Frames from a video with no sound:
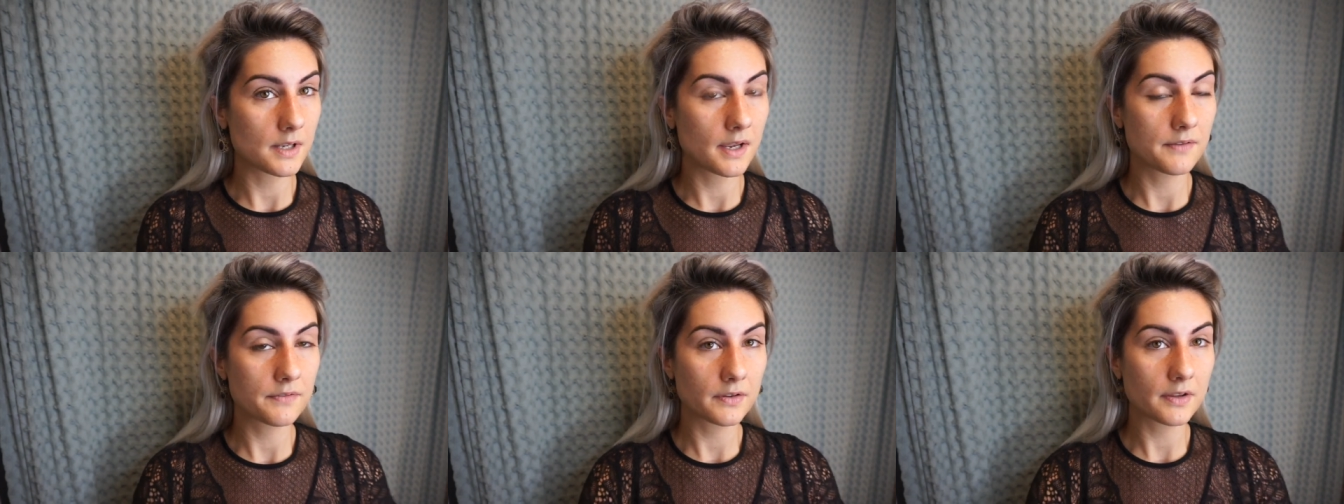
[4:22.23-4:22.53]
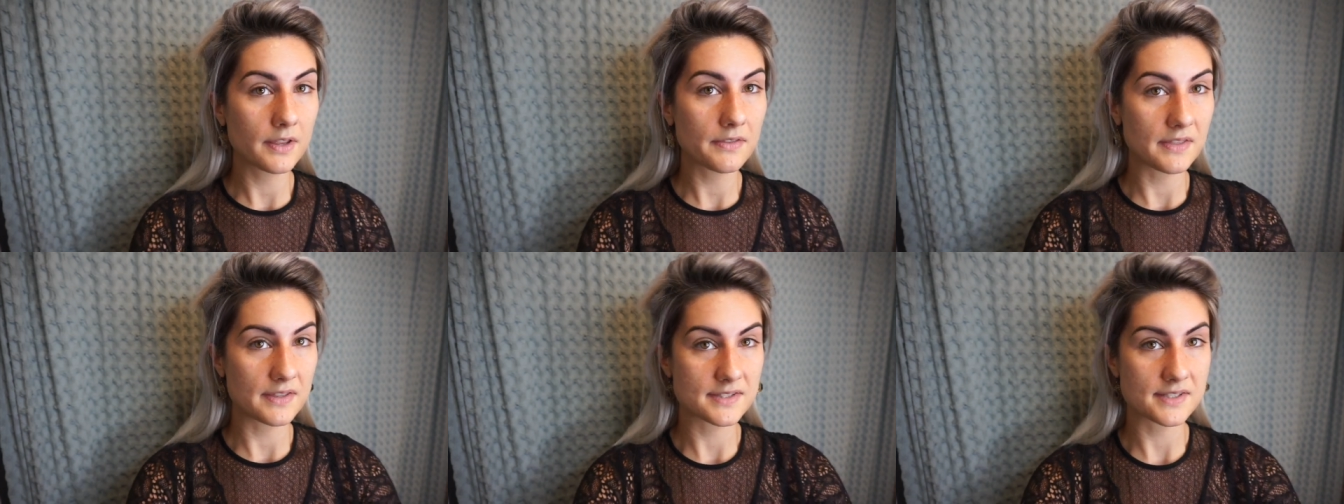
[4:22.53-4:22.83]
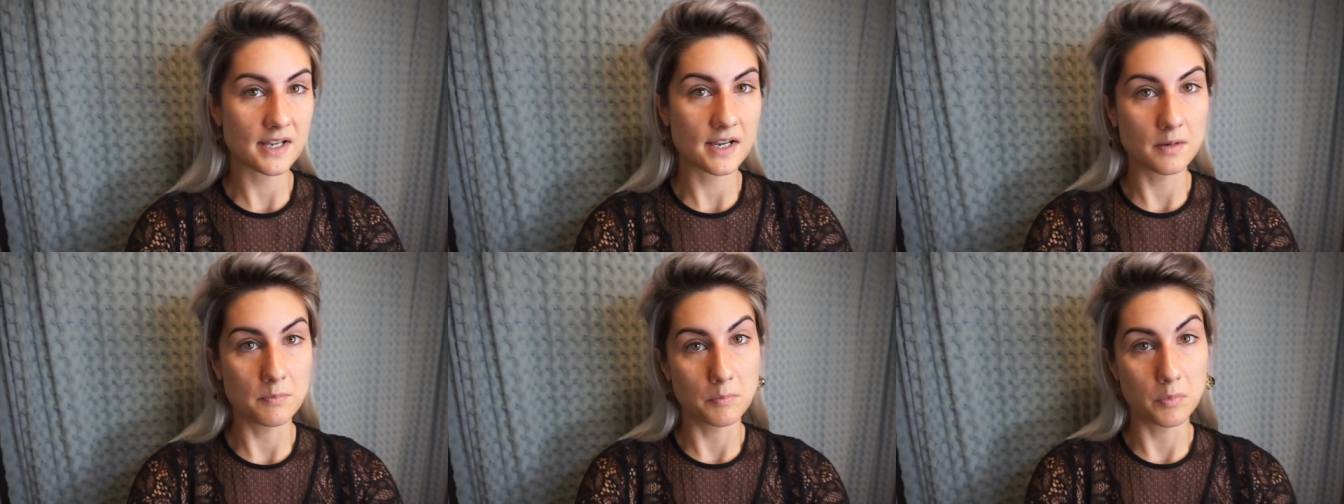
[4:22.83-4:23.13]
I feel like that's
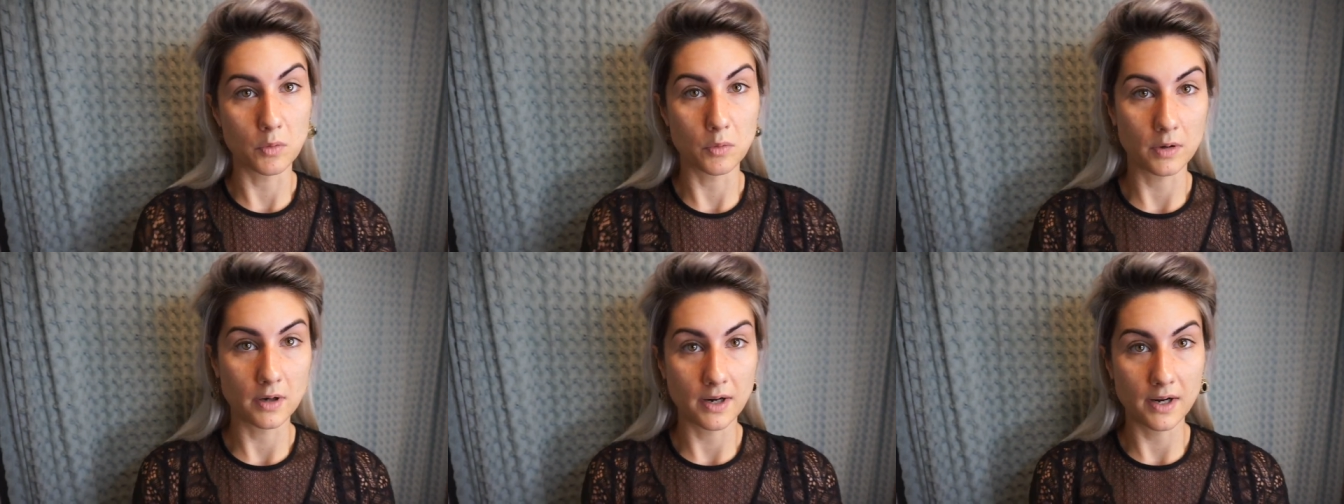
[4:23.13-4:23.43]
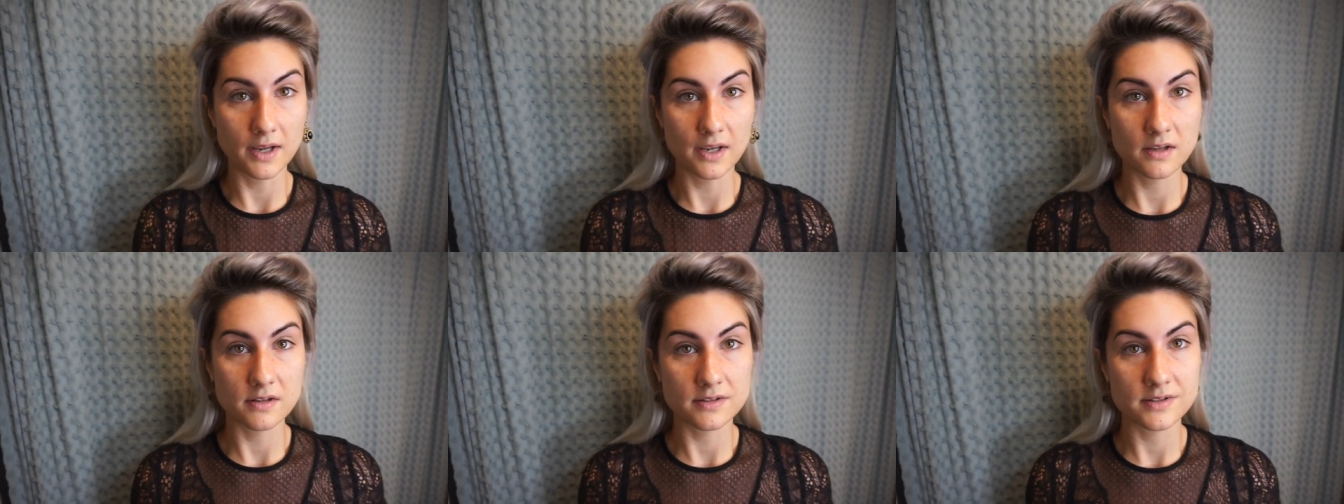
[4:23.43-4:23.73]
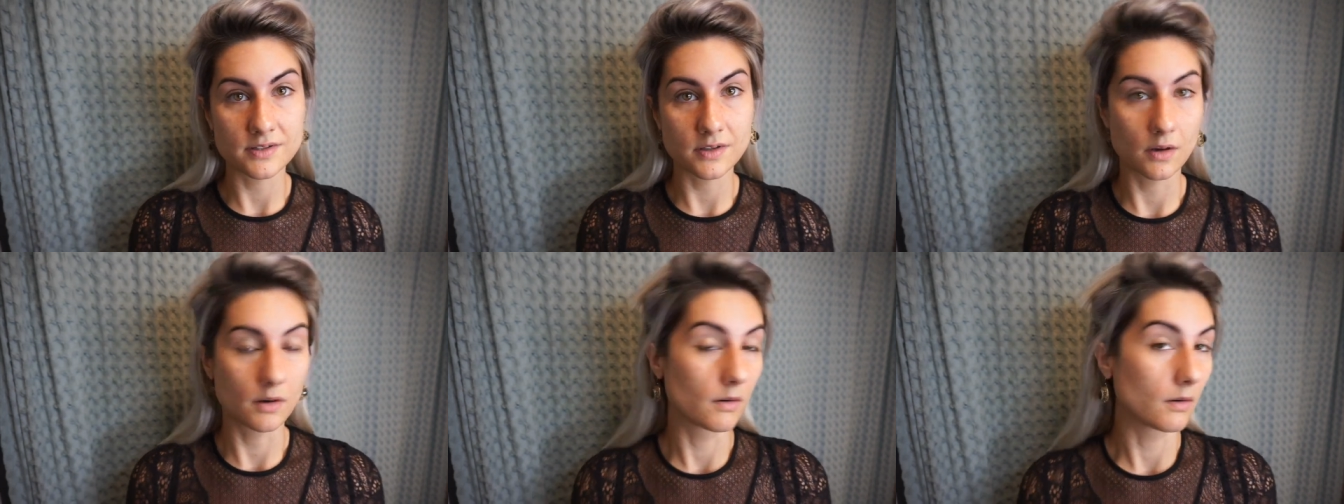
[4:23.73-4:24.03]
kind of boring,
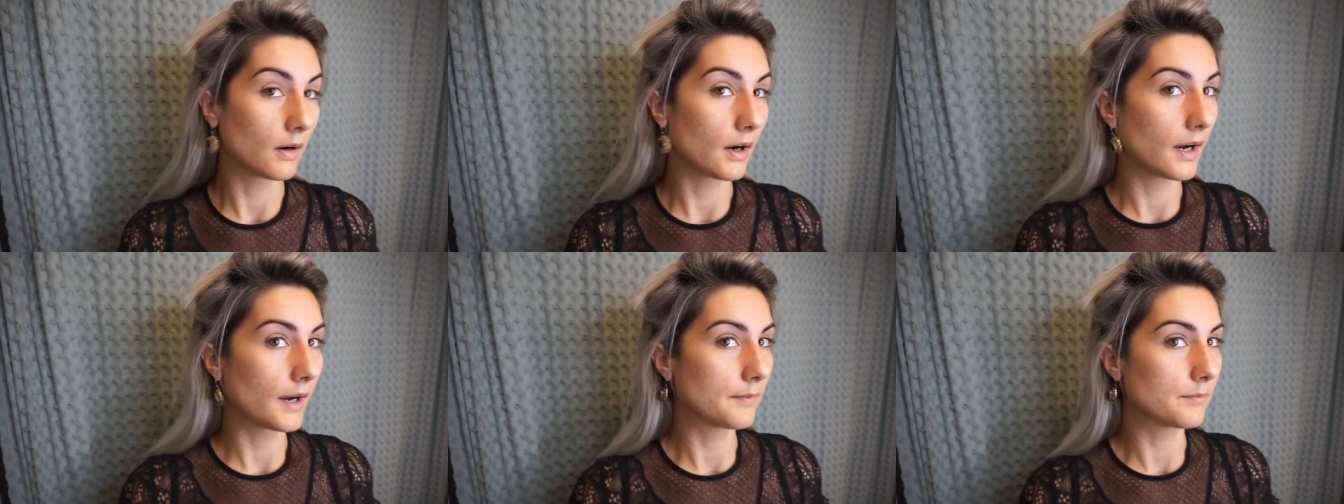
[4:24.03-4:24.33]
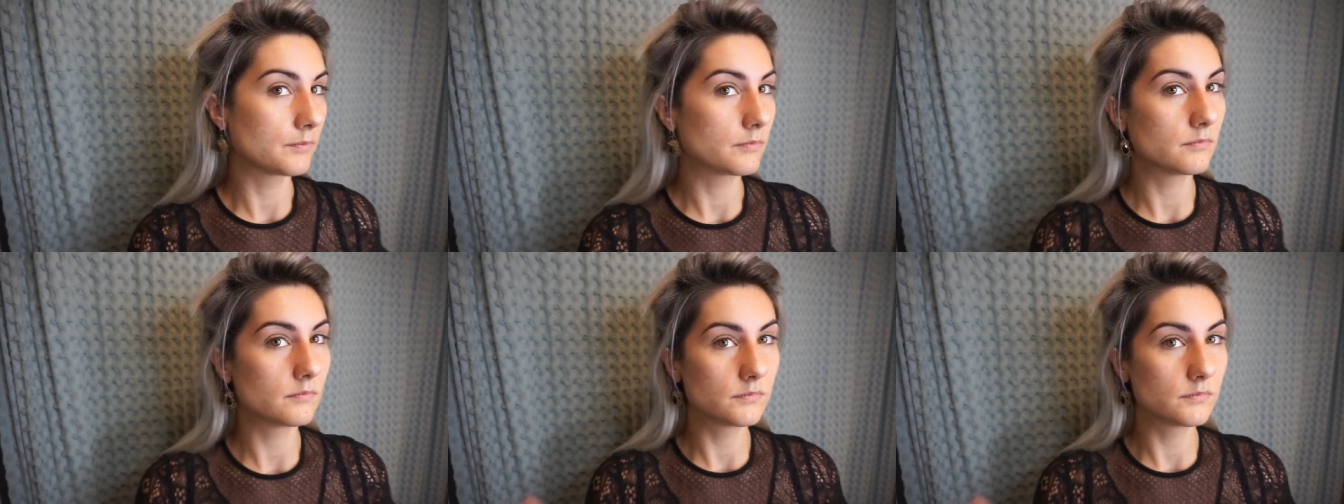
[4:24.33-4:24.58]
so I